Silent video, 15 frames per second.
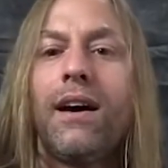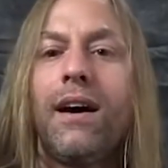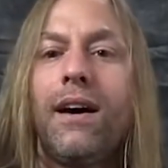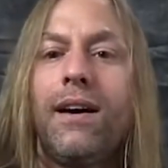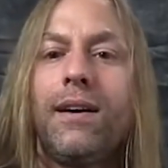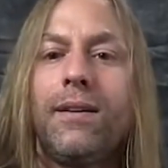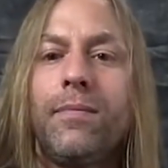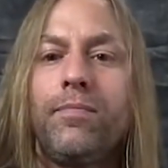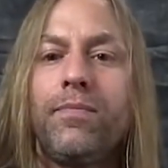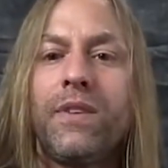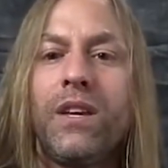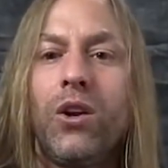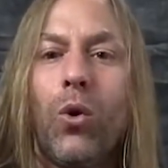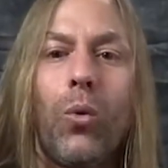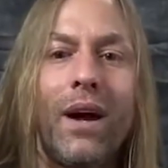um,
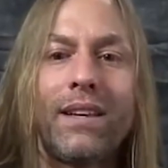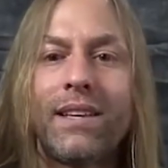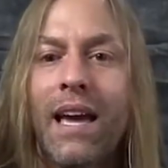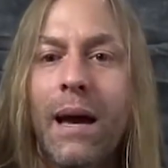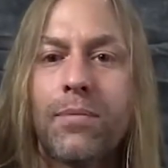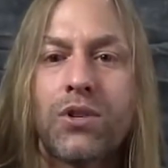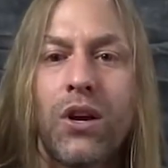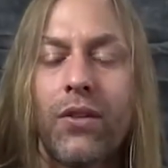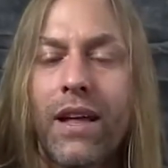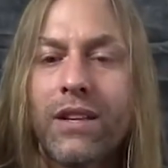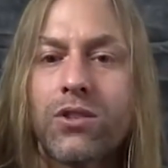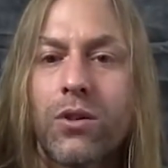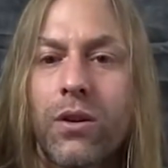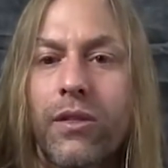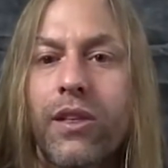you know, white caps, all that
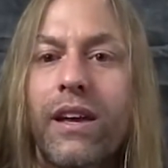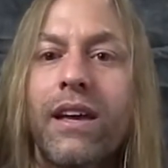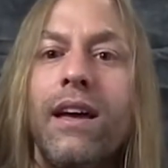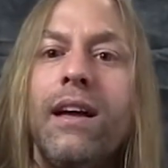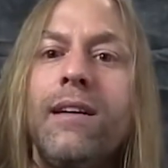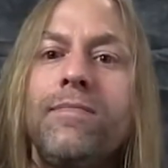sort of thing.